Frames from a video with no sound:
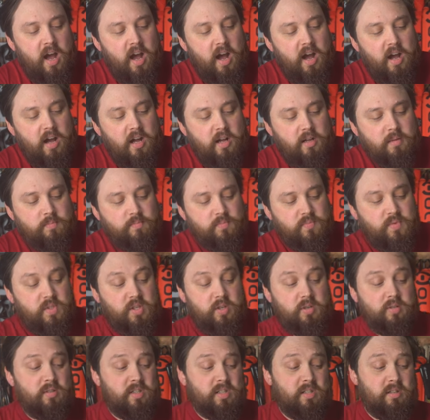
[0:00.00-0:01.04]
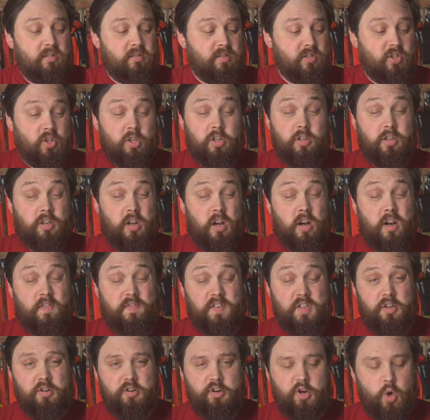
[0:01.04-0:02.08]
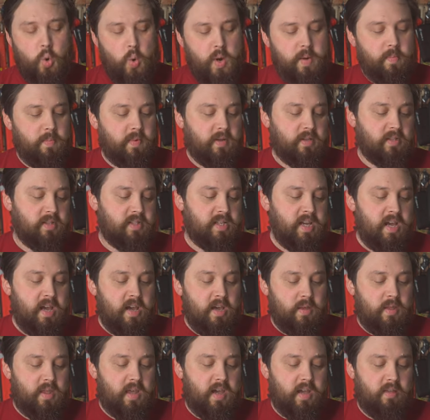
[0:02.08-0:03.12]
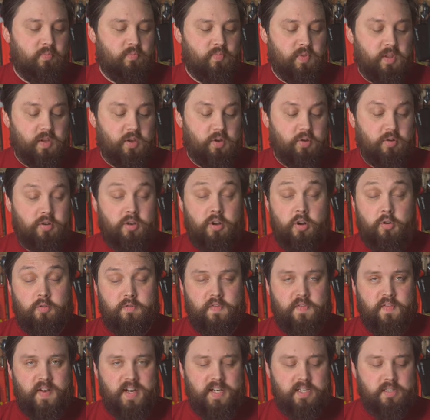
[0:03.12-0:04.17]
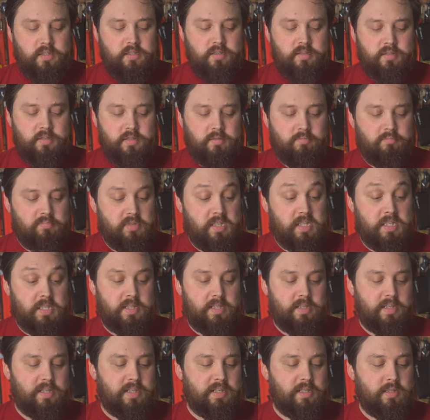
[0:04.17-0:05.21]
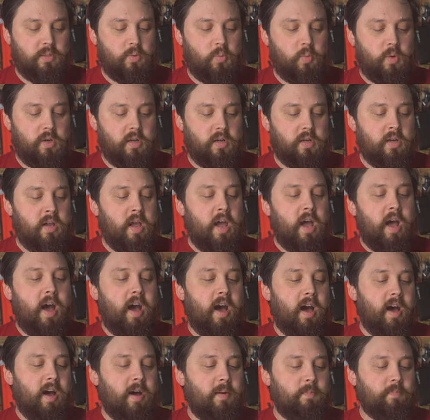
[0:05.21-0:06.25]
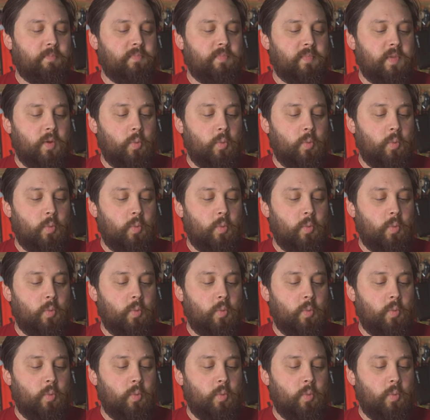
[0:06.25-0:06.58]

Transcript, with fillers: Um, so as long as you look after your equipment, then the good old-fashioned design, as it were, um,